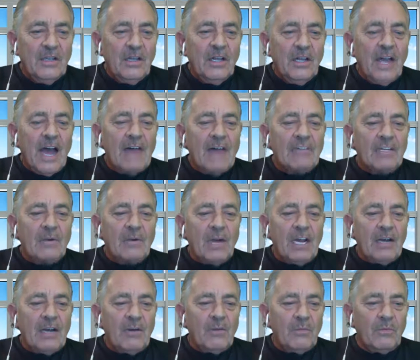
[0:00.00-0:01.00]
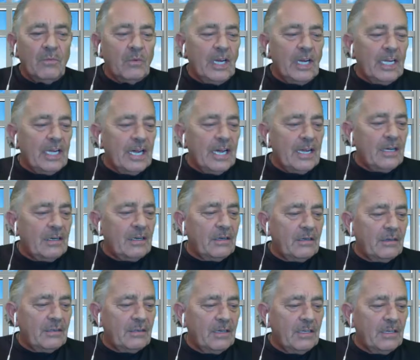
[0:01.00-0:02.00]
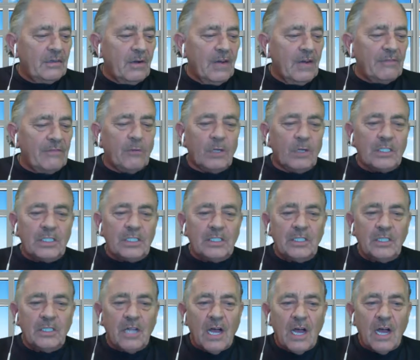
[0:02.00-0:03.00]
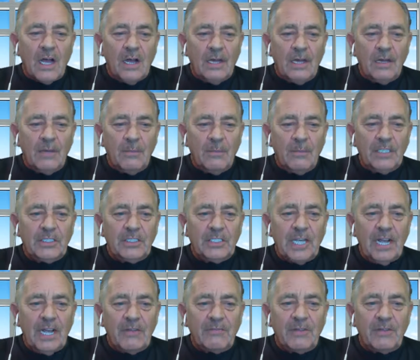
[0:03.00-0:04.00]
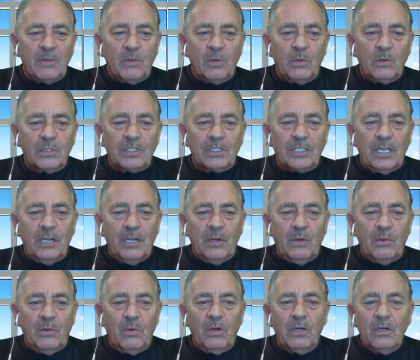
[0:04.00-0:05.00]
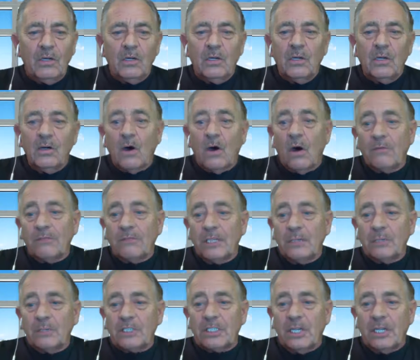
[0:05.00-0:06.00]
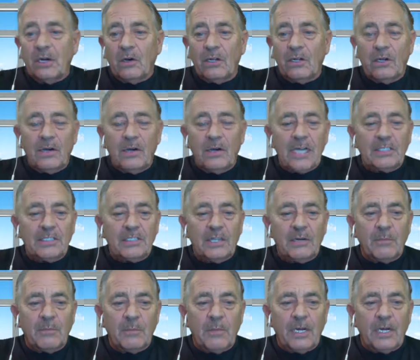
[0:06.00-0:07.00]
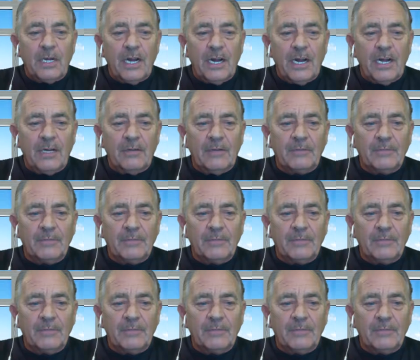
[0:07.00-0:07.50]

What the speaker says: Have a great weekend, a great 4th of July. Be safe, and we will see you. Hopefully, we'll see all you guys on Monday night.